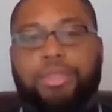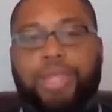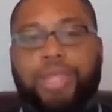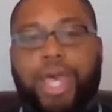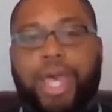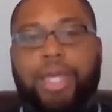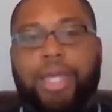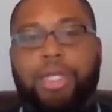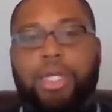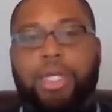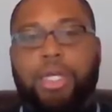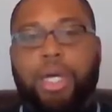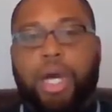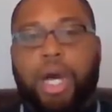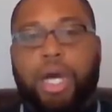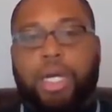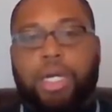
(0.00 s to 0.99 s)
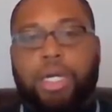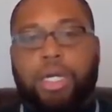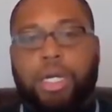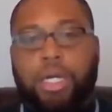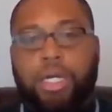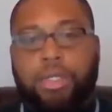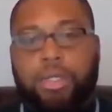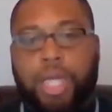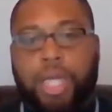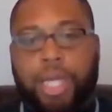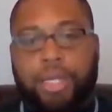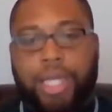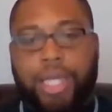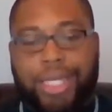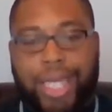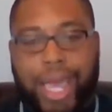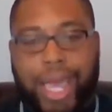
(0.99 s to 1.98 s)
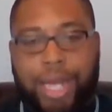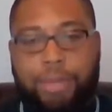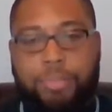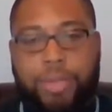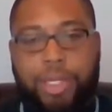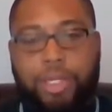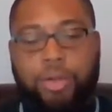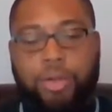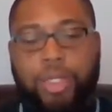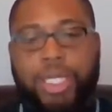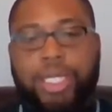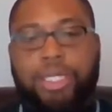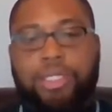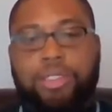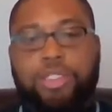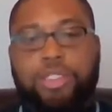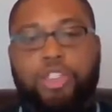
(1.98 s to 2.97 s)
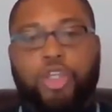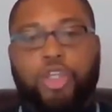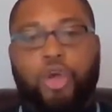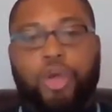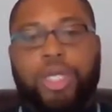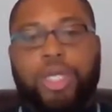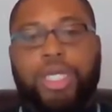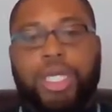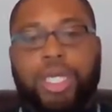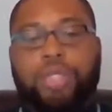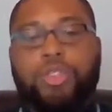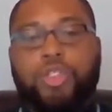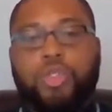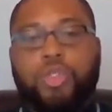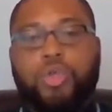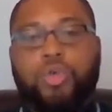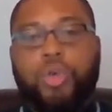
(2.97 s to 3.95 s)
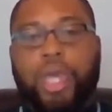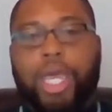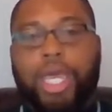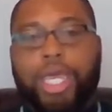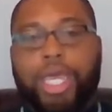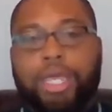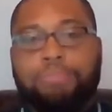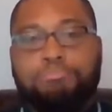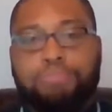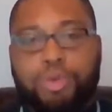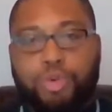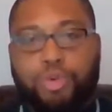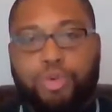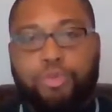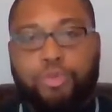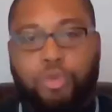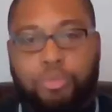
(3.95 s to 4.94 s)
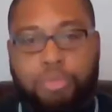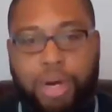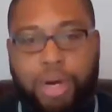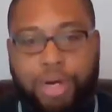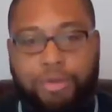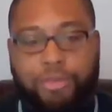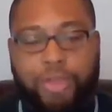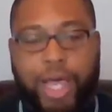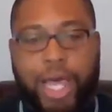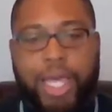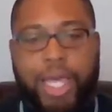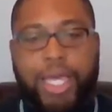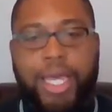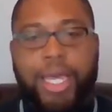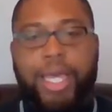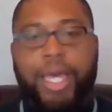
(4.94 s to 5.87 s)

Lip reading: that caterpillar is turning into a beautiful butterfly.